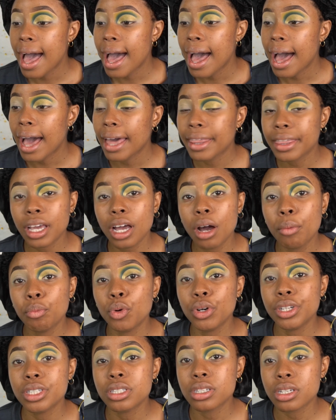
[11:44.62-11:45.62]
I think I'm
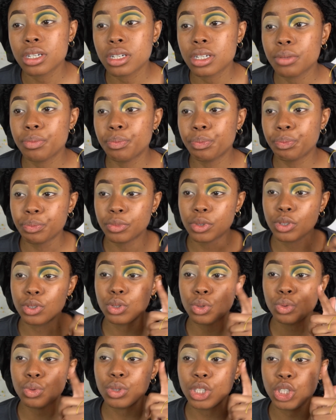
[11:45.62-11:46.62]
going to
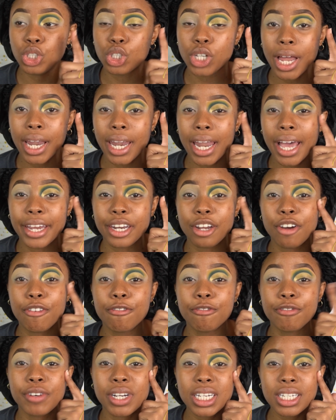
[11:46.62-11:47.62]
do the gel liner
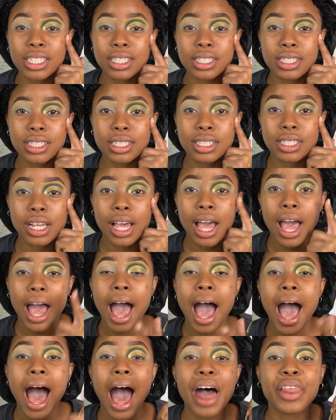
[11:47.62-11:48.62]
first,
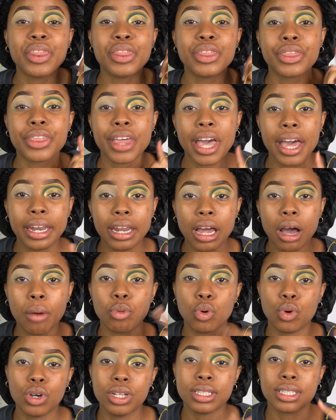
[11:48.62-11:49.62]
and then I'm
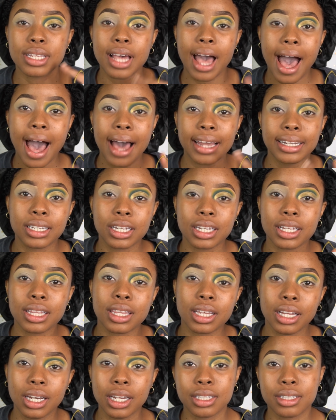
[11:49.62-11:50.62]
going to add the
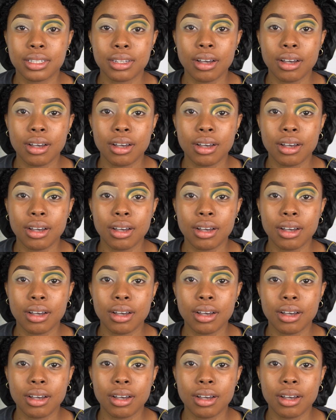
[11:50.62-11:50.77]
glitter.